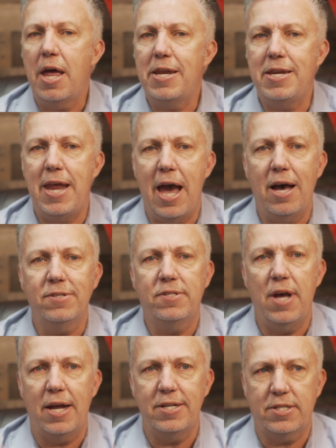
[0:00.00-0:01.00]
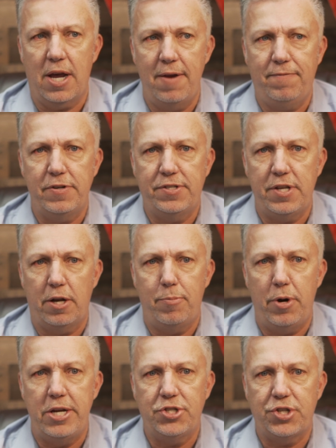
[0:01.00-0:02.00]
Now's not a time for
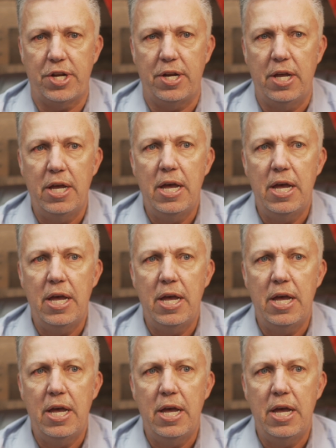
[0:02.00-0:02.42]
celebration.